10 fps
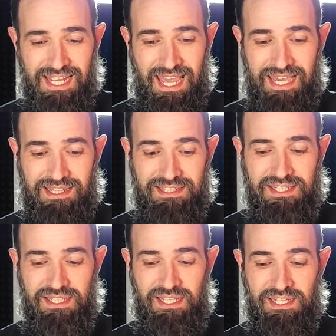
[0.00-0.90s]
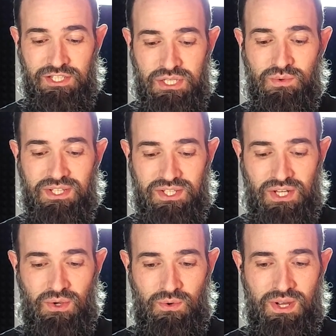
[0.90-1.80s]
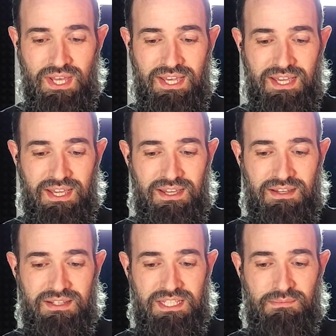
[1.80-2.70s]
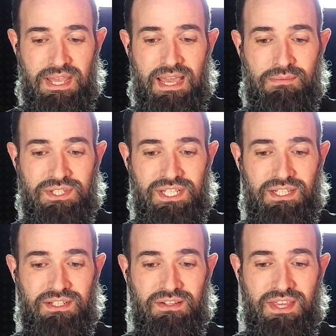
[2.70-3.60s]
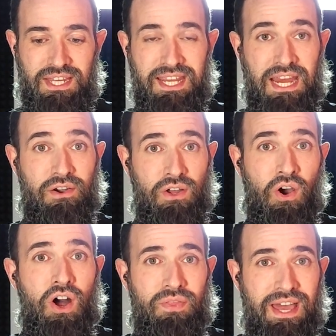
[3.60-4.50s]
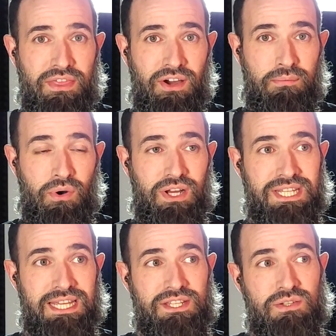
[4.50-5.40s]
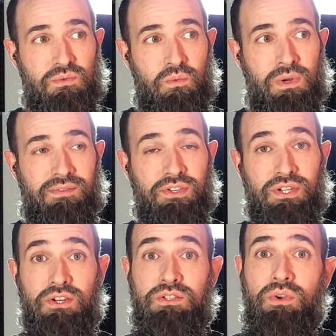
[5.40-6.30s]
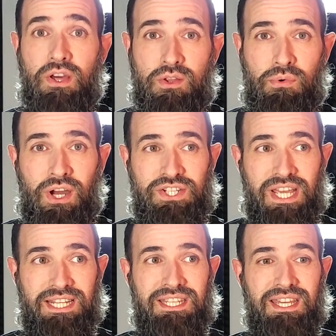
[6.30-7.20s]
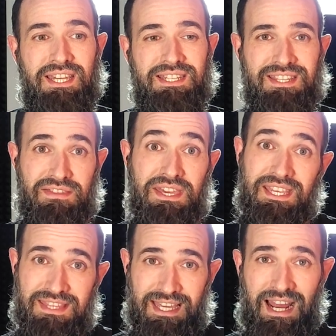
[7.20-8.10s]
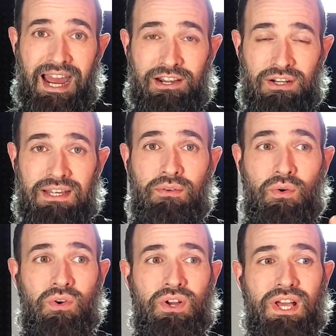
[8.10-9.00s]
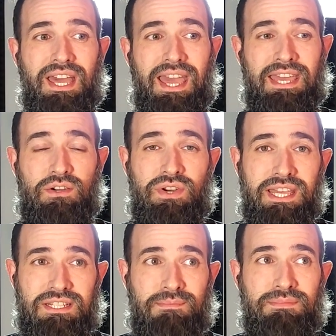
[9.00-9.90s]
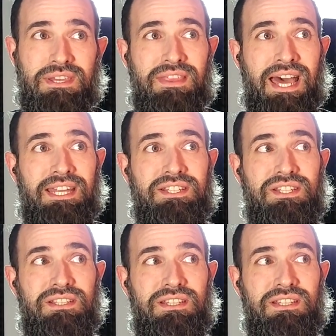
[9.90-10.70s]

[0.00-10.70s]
And in doing so, to be able to then carry on that thought process whenever you go to another project, to think at that higher level and create something that